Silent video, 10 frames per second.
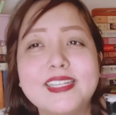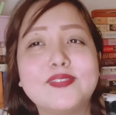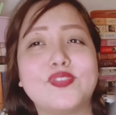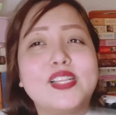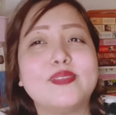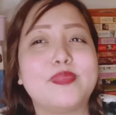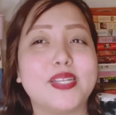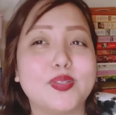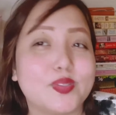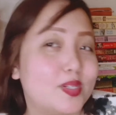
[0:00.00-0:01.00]
In
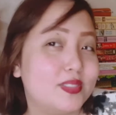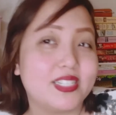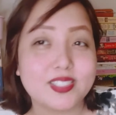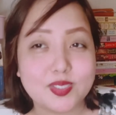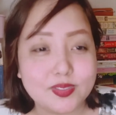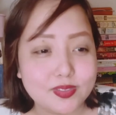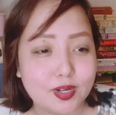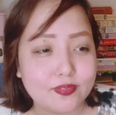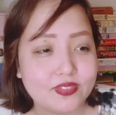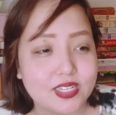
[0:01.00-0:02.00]
Filipino, there's like 2
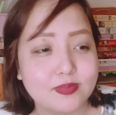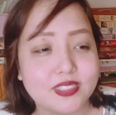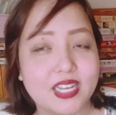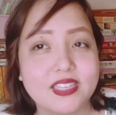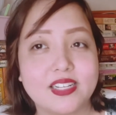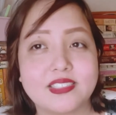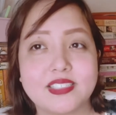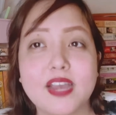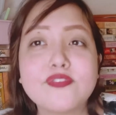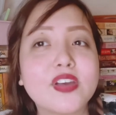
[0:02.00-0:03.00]
love teams, and there's
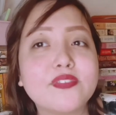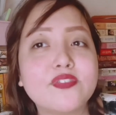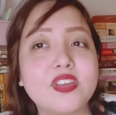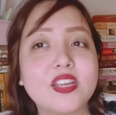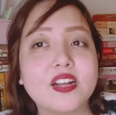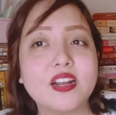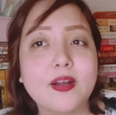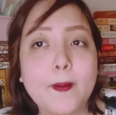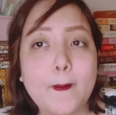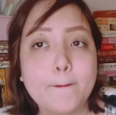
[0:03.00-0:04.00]
FF here,
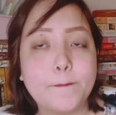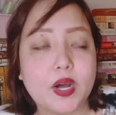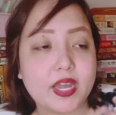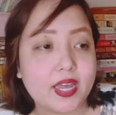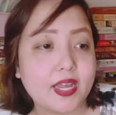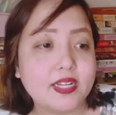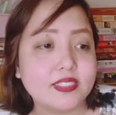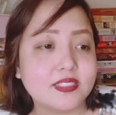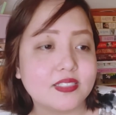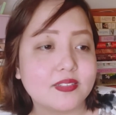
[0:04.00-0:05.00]

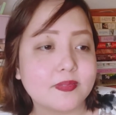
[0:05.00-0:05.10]
and